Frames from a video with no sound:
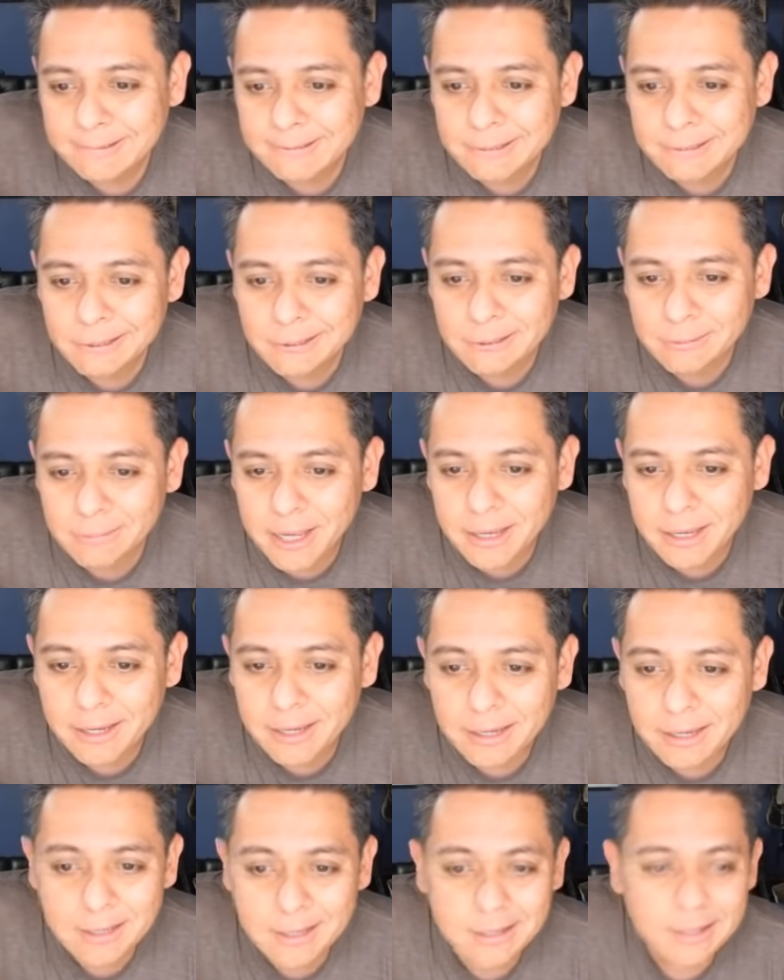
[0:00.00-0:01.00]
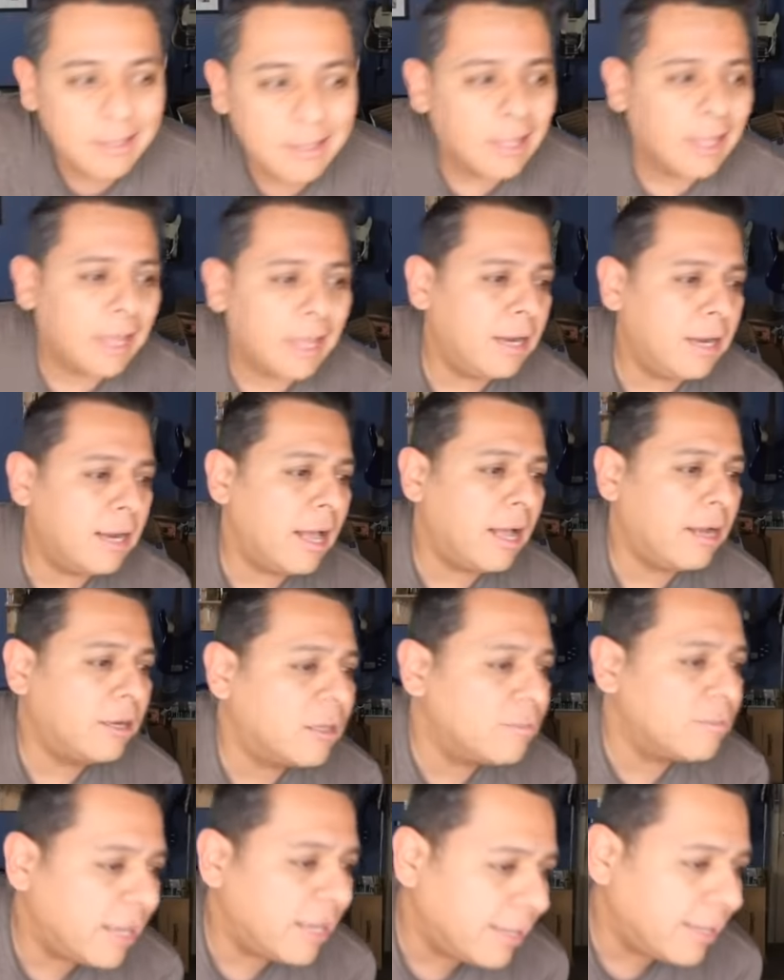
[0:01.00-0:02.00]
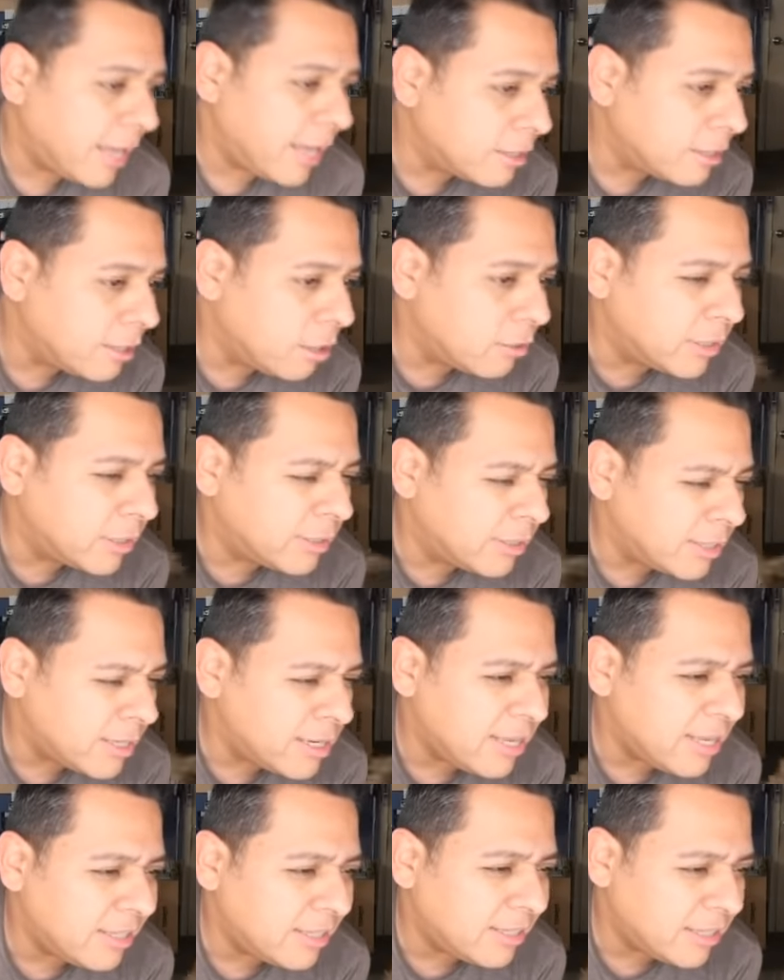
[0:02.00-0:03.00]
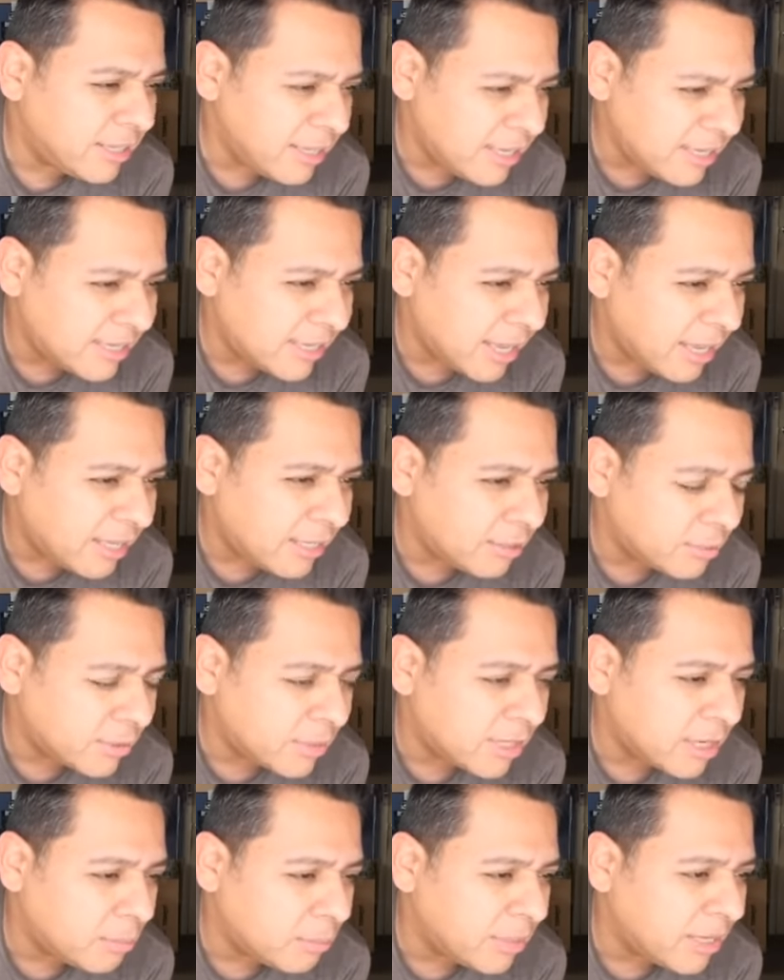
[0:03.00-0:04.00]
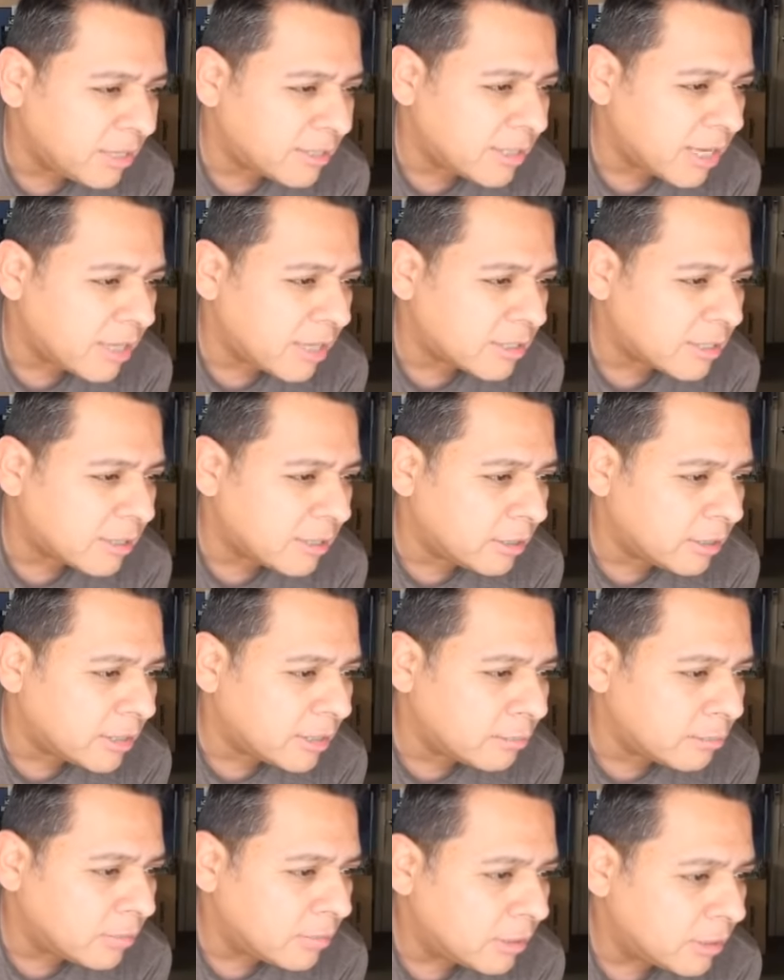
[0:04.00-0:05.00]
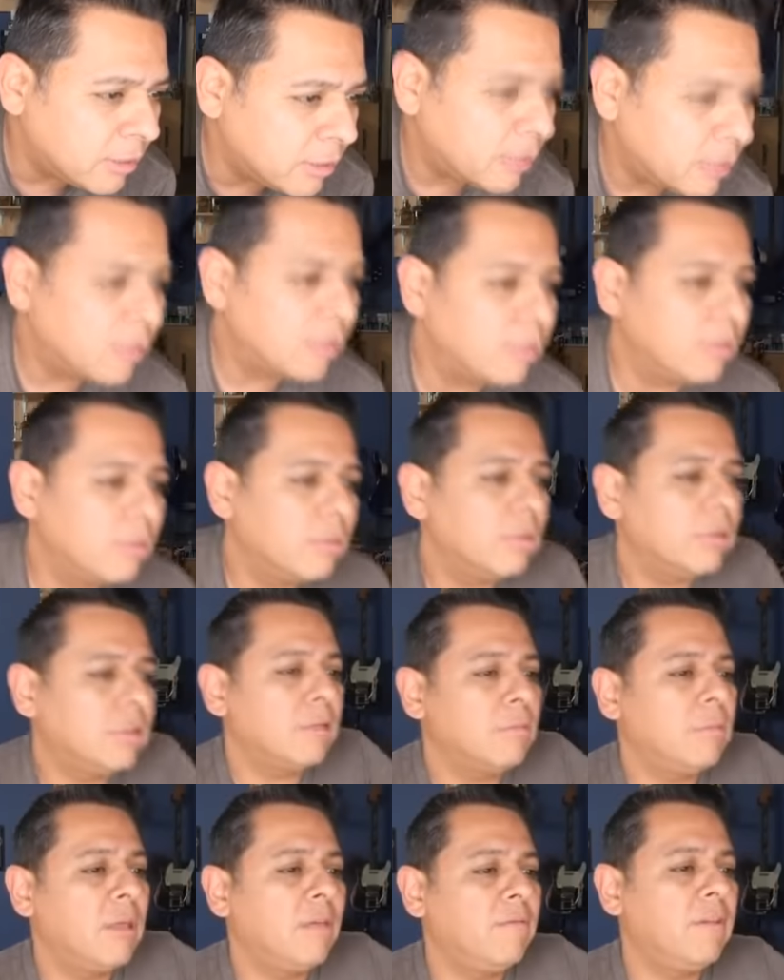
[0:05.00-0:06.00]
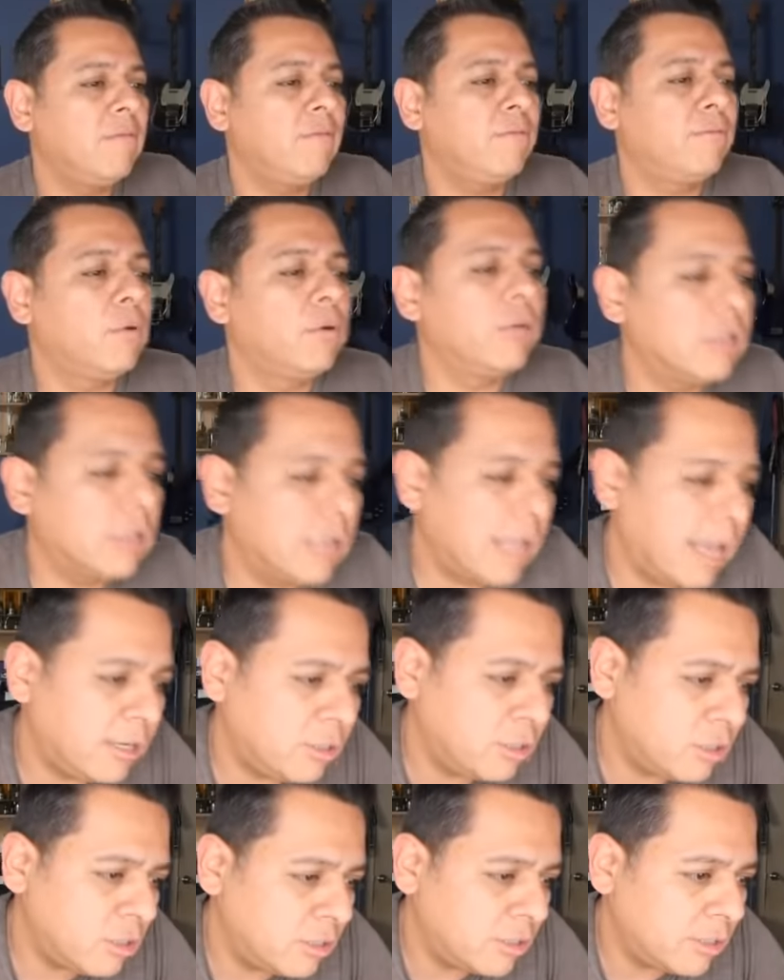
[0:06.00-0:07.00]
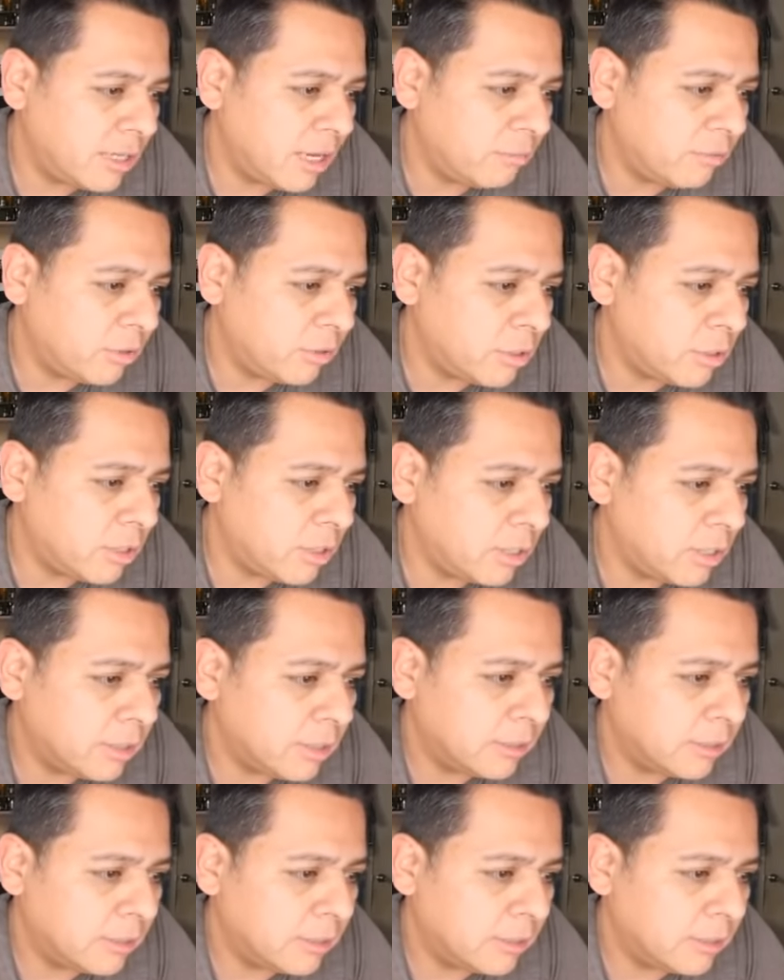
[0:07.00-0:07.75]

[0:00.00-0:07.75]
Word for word: just me? And how come I can't load it? Did he say there was going to be a Tesla.com? Is it maybe /Cybertruck?